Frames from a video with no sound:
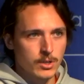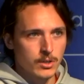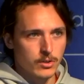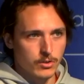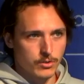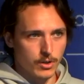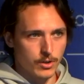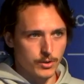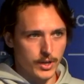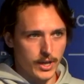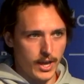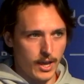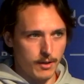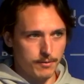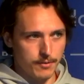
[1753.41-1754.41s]
So they
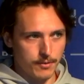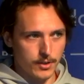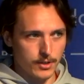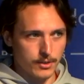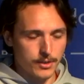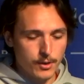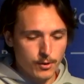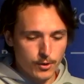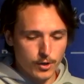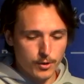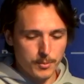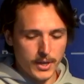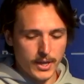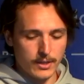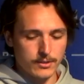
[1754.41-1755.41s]
have Ethereum
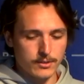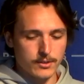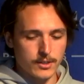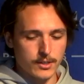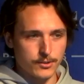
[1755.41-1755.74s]
as the